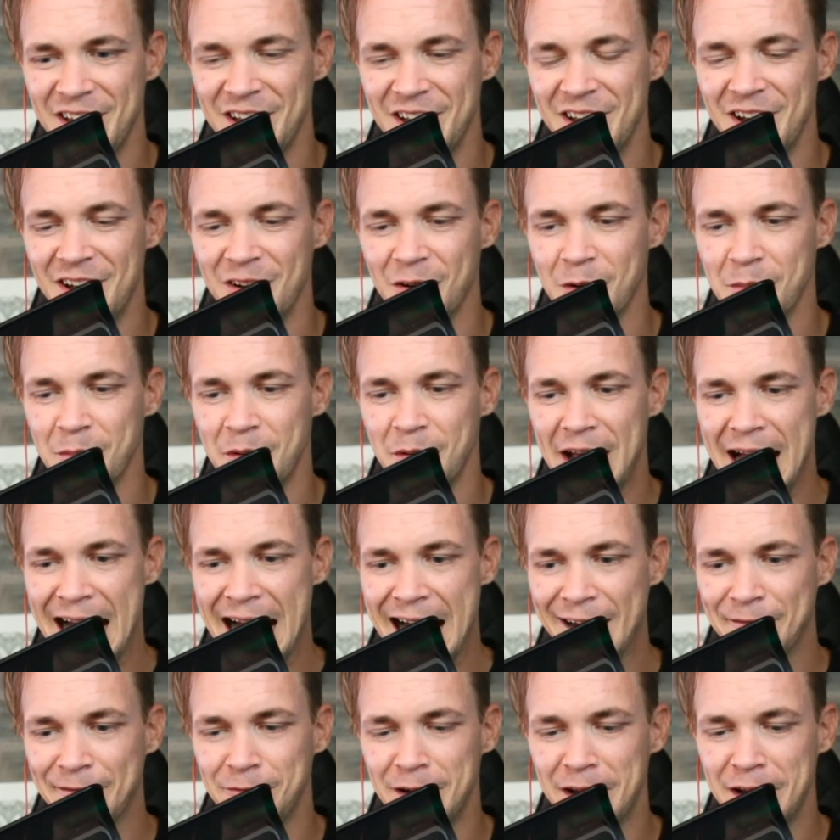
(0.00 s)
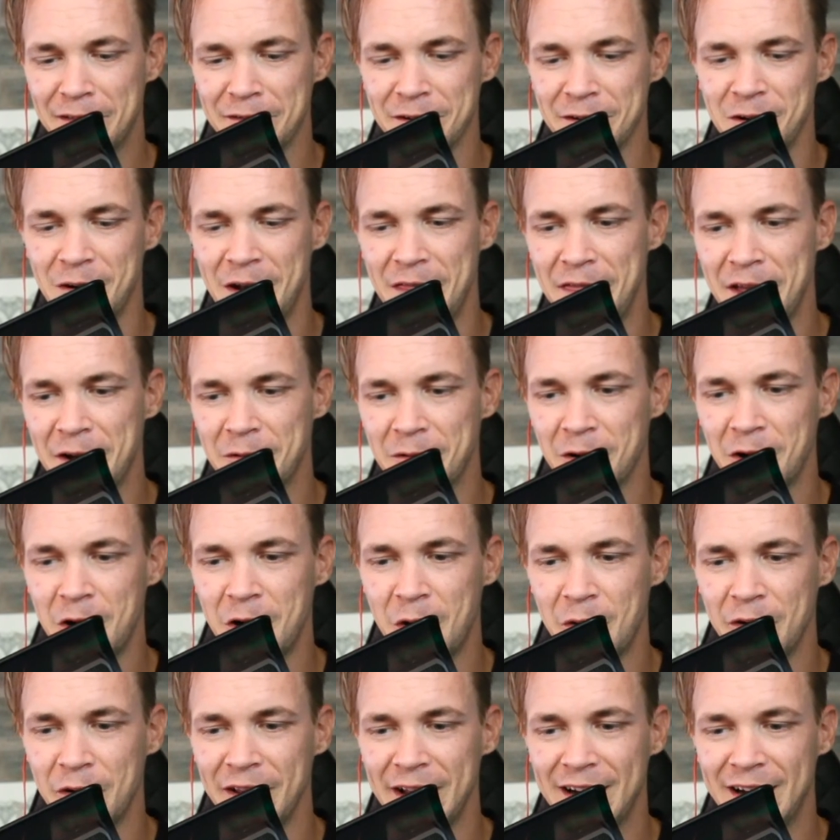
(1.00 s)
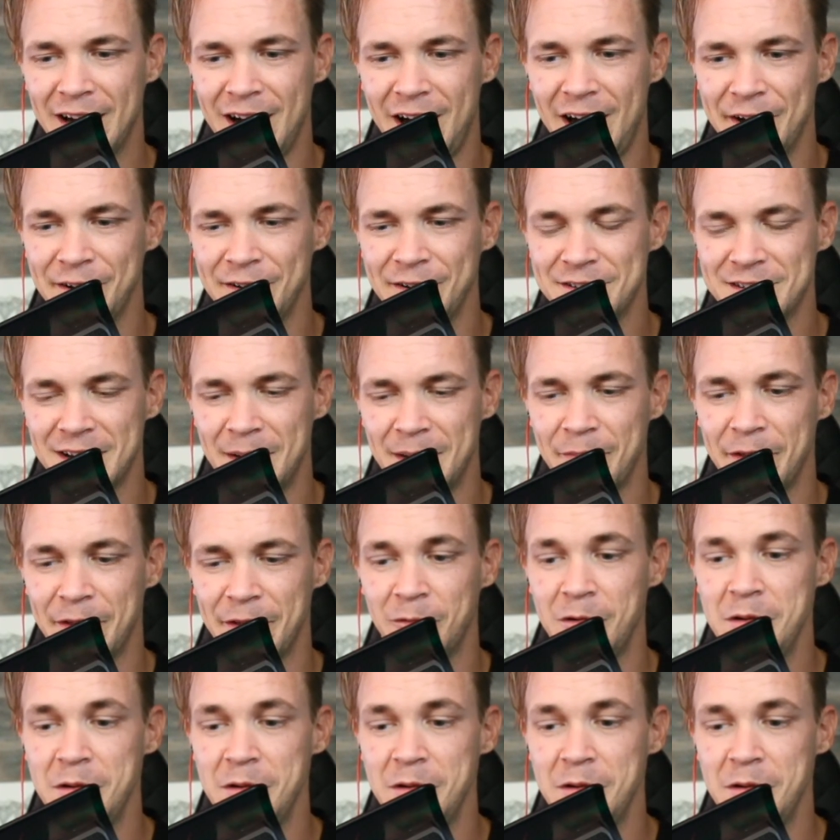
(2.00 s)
We're about halfway through. I think we're going to like 100 and something. We may